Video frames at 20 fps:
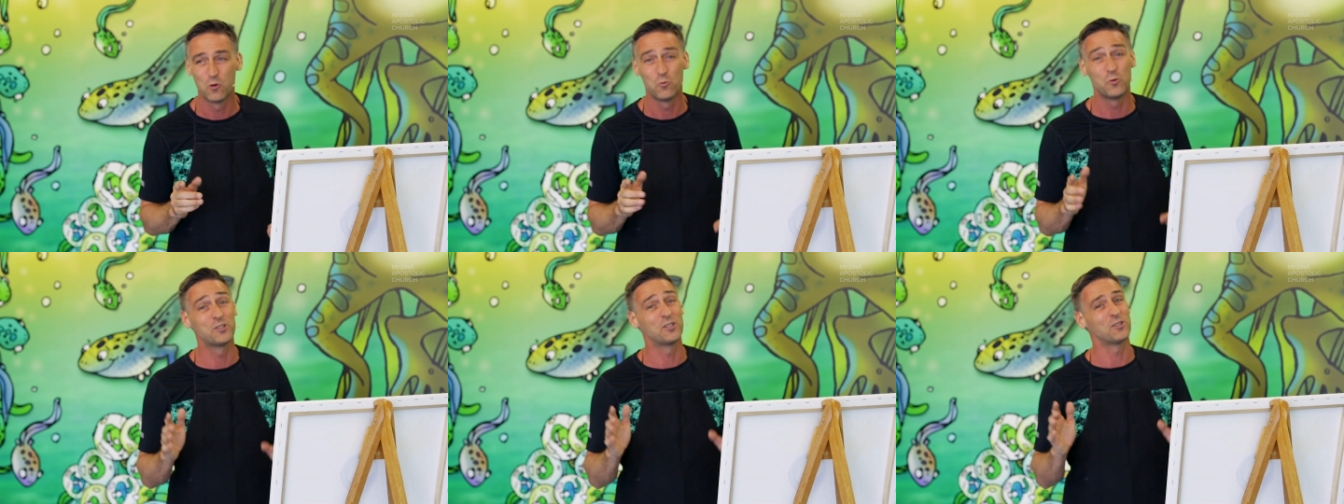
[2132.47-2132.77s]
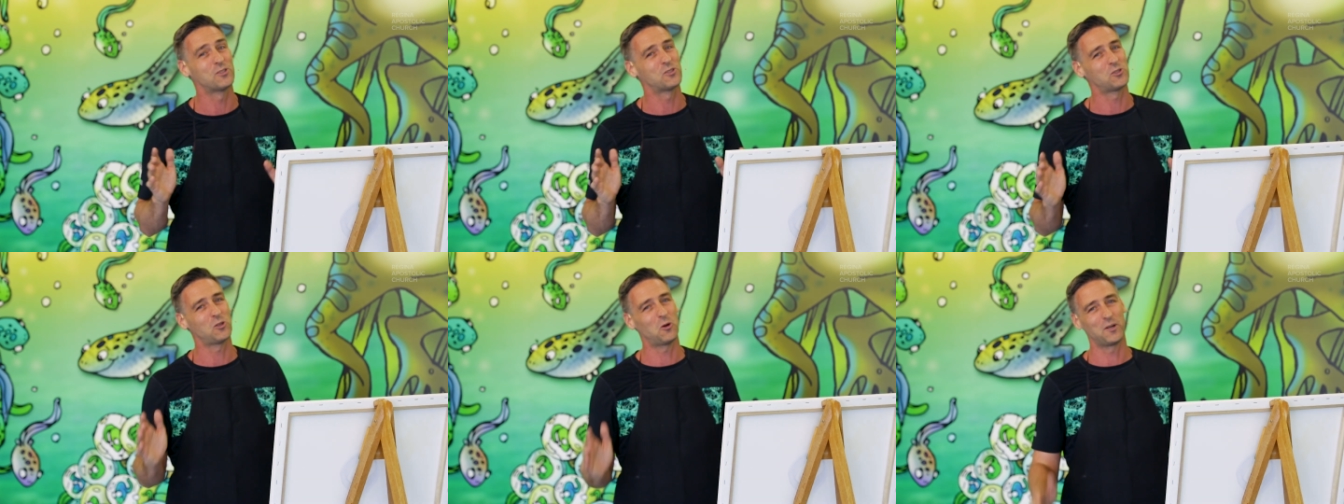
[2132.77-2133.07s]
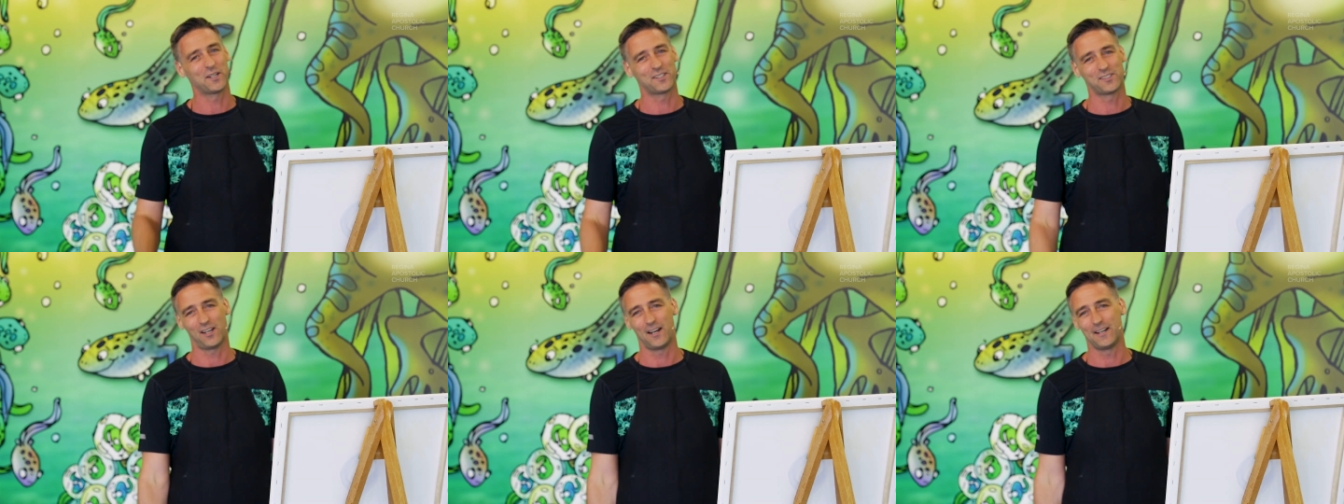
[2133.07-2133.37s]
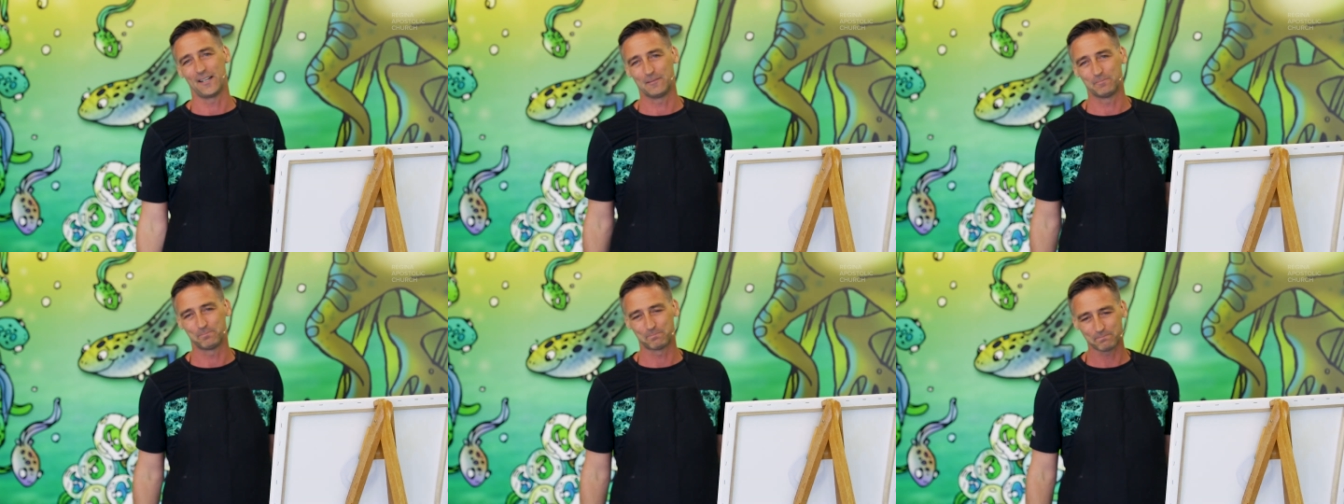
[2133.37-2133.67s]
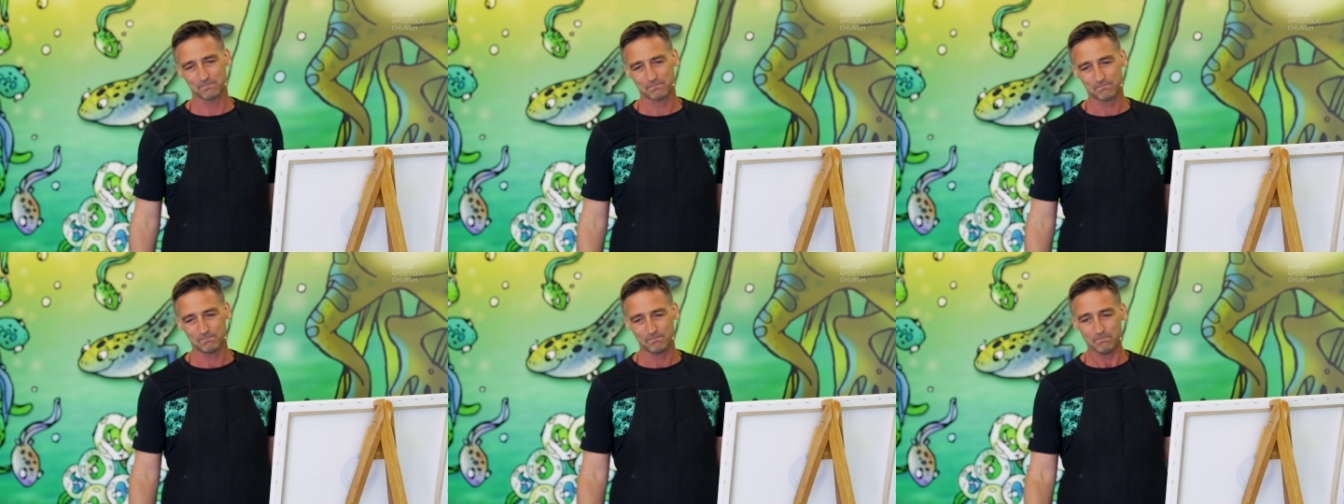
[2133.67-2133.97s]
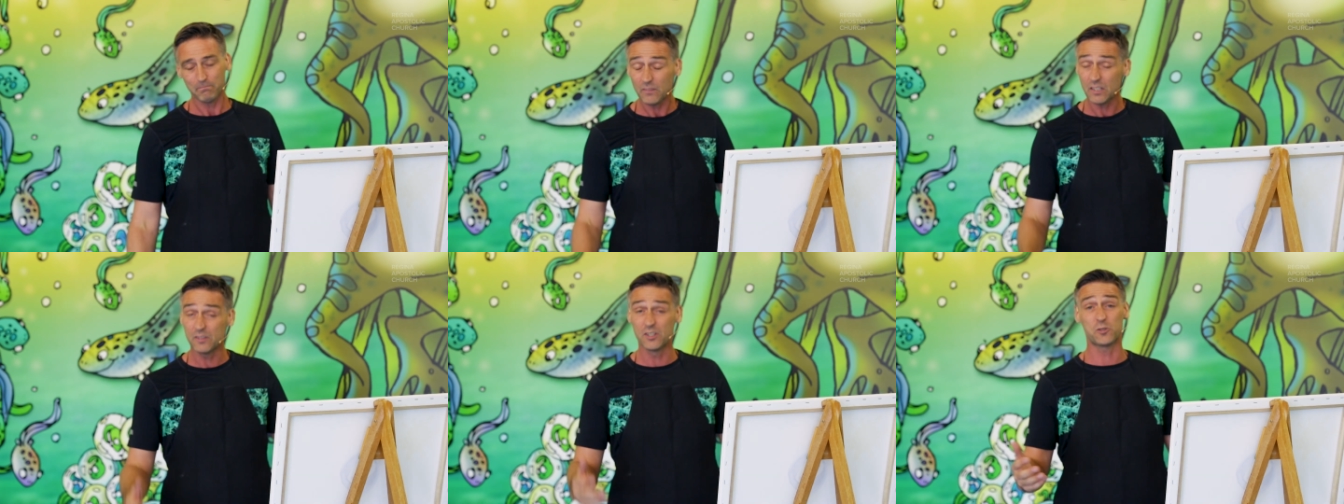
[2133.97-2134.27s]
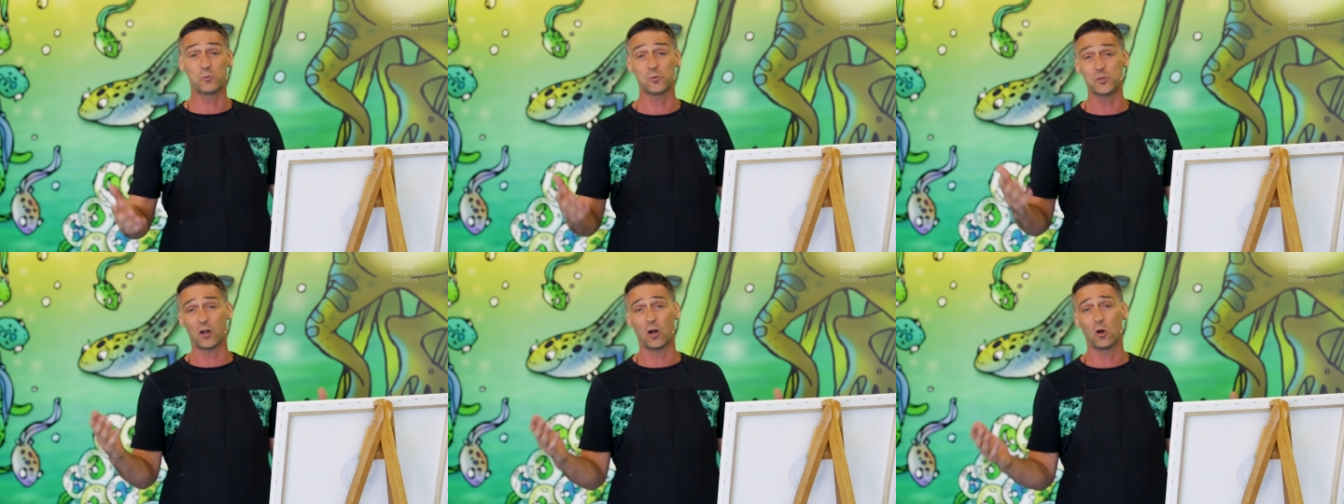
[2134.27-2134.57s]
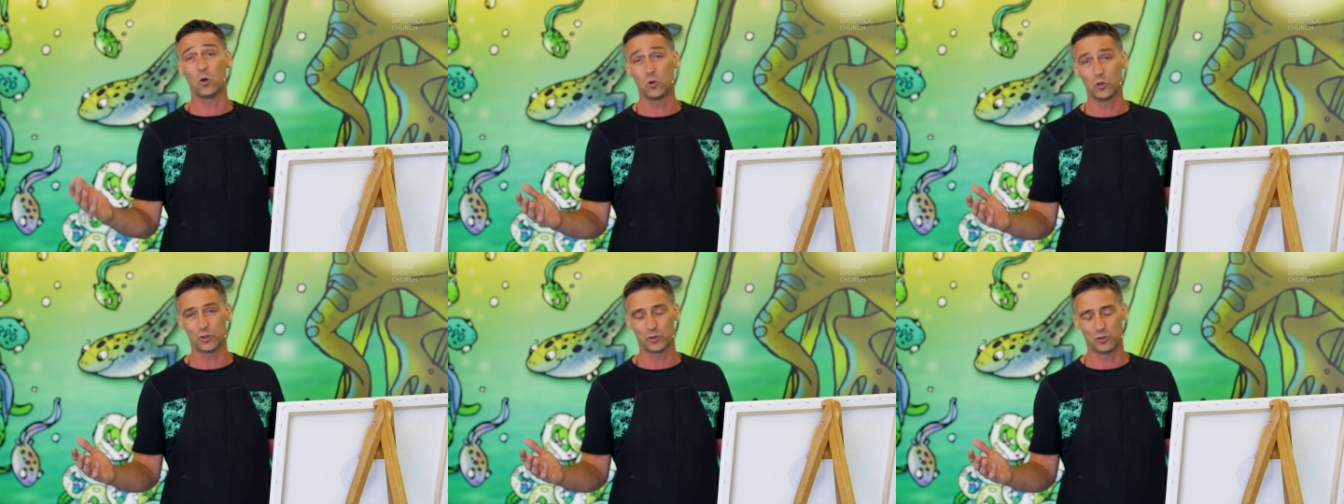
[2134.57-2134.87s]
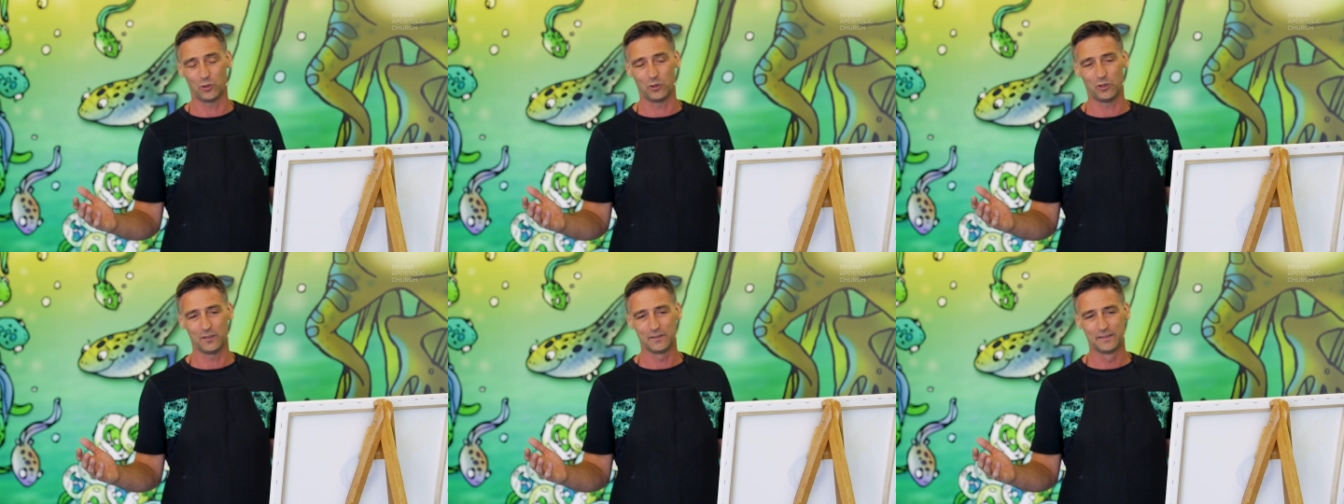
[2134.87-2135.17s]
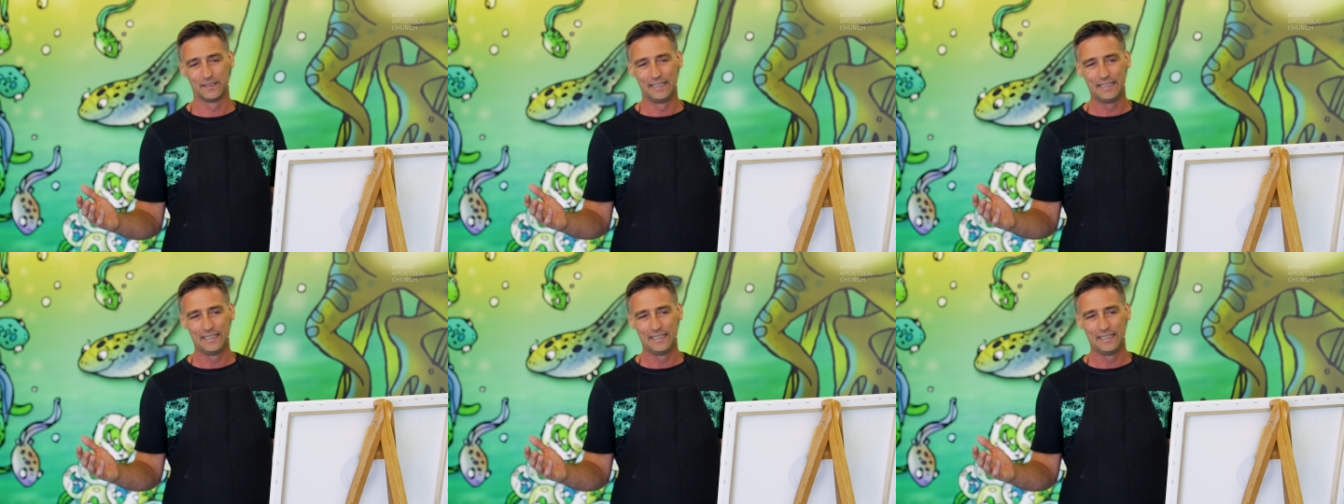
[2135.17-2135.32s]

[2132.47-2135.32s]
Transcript: which is so exciting. This was our whole goal.